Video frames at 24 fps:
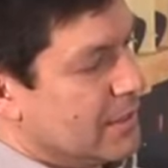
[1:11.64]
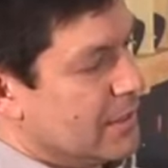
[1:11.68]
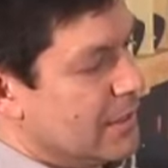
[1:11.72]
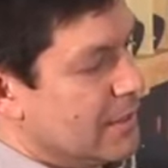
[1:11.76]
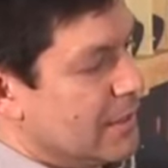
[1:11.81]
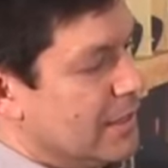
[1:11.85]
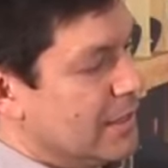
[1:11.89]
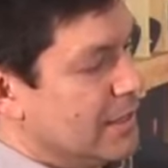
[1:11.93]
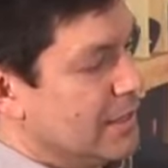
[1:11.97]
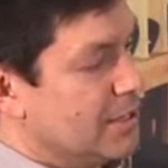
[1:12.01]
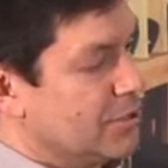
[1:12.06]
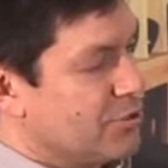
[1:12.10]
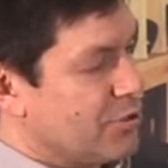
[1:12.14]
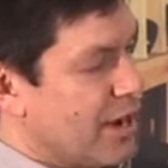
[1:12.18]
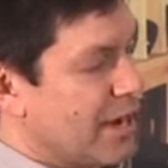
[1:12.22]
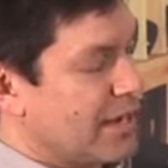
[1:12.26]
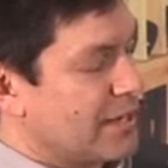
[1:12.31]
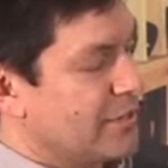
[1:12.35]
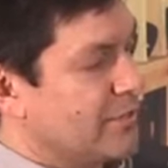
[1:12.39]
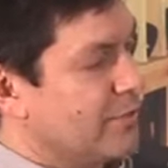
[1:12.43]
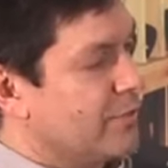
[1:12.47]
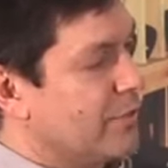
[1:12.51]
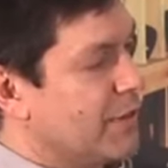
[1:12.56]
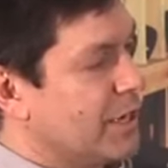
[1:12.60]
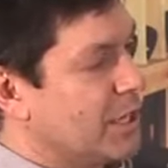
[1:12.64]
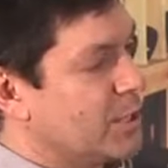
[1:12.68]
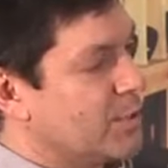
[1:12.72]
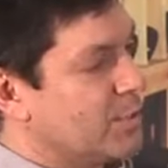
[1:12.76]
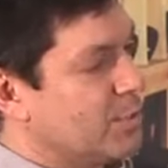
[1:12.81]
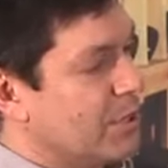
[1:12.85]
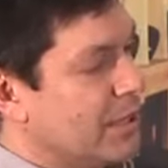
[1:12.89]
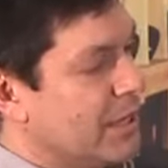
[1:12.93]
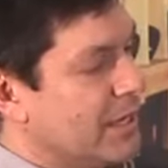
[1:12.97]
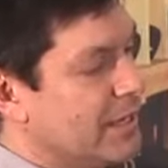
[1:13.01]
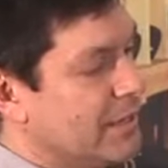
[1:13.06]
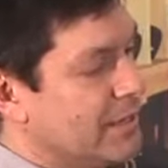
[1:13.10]
an attractive
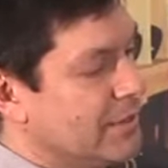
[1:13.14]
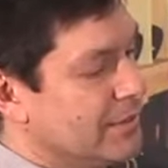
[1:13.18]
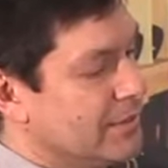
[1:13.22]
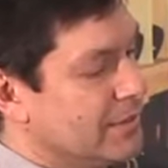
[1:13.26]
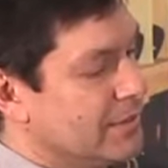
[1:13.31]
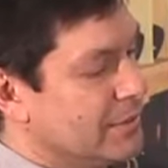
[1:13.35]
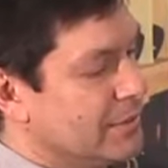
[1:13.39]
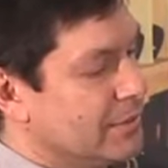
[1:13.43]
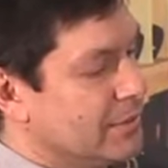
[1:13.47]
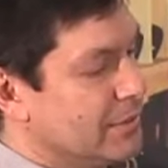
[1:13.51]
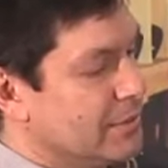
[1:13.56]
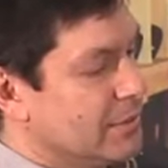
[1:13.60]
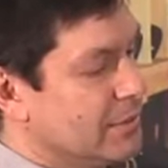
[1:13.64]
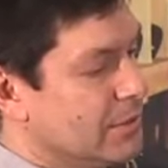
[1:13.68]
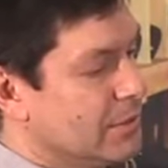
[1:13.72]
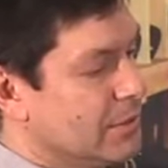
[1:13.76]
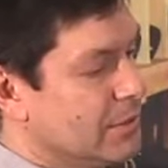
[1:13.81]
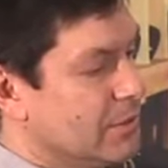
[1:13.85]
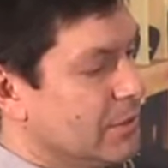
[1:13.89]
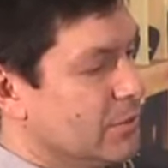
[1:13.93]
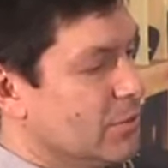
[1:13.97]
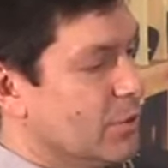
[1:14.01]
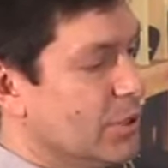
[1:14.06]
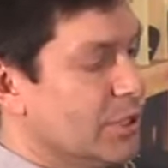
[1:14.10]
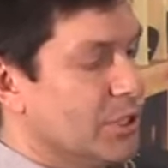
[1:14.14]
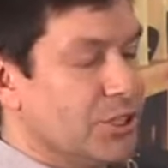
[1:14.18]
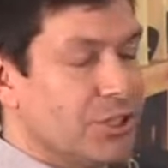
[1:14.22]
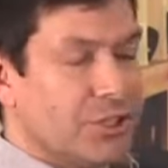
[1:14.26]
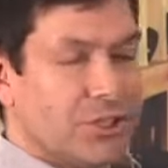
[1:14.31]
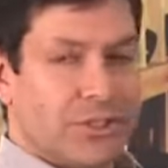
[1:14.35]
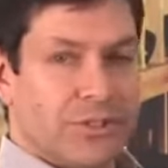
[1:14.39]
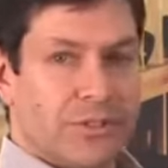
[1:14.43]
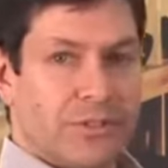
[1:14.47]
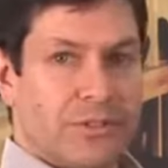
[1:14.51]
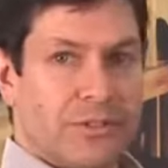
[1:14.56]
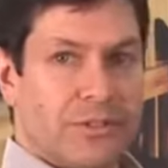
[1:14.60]
faceplate,
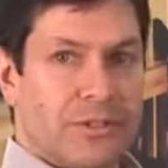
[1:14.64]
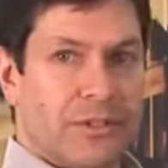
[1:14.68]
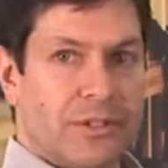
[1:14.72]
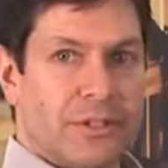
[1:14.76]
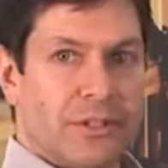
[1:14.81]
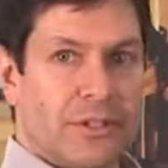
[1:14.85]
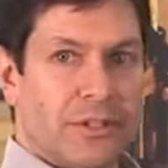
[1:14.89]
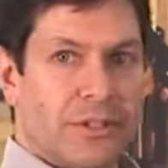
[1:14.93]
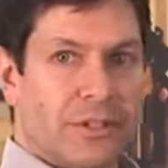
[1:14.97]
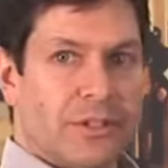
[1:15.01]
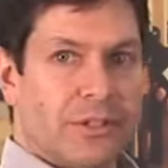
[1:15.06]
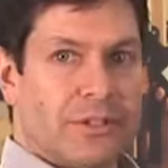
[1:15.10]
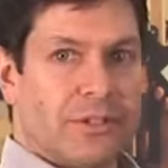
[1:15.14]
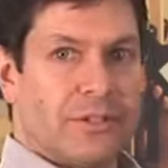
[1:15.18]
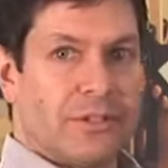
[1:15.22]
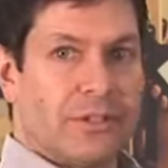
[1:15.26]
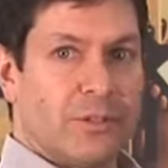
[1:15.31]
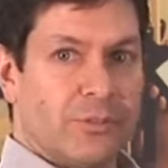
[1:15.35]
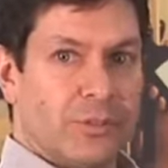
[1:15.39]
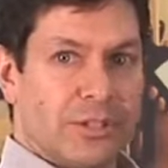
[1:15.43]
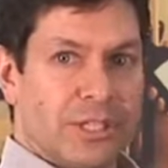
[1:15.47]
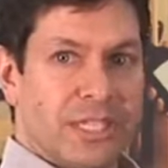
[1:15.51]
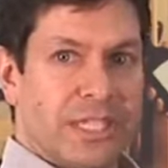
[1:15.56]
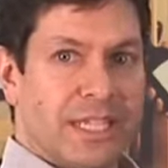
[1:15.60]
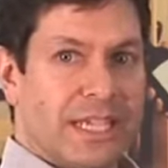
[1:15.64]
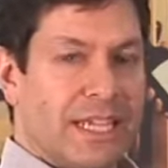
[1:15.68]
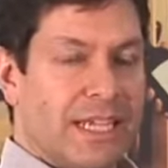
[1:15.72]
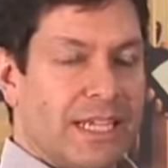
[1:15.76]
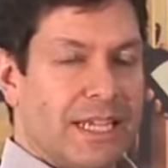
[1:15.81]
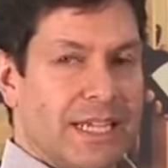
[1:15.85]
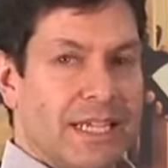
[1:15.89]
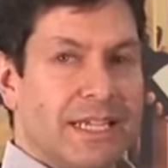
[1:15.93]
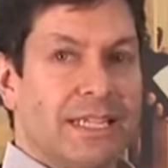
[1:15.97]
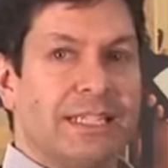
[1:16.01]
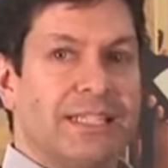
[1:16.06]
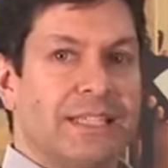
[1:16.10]
which you would see
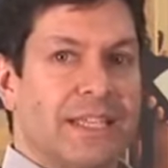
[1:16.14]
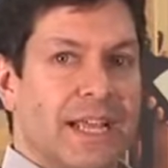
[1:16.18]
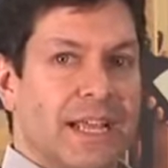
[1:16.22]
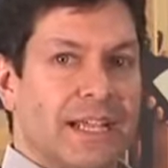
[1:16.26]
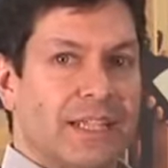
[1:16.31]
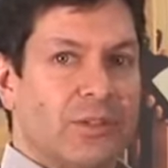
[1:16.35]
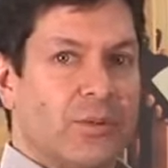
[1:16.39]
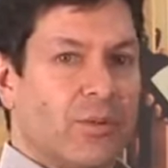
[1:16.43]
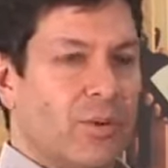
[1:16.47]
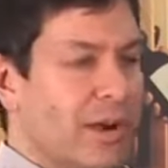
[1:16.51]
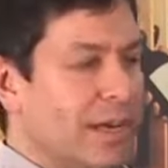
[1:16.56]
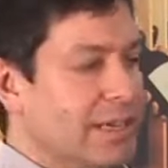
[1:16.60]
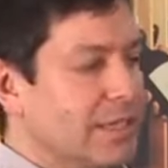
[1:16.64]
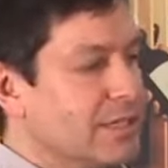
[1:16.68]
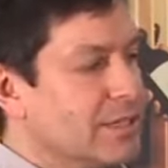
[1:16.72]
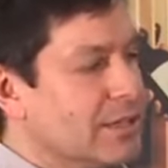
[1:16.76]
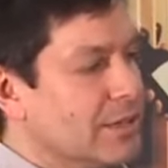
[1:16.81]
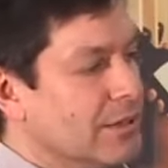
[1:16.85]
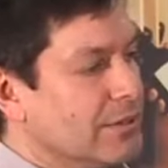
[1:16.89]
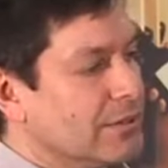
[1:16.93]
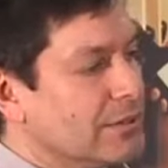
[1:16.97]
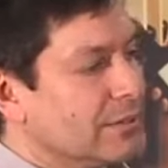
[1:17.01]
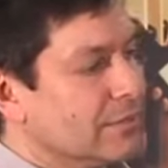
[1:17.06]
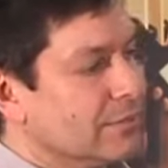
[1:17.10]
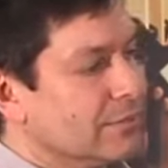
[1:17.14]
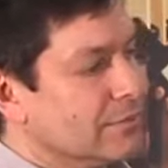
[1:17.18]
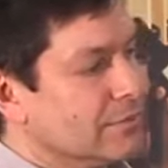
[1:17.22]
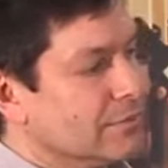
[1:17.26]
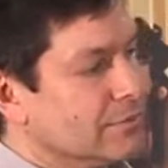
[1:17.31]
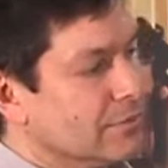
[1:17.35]
inside the wine cellar,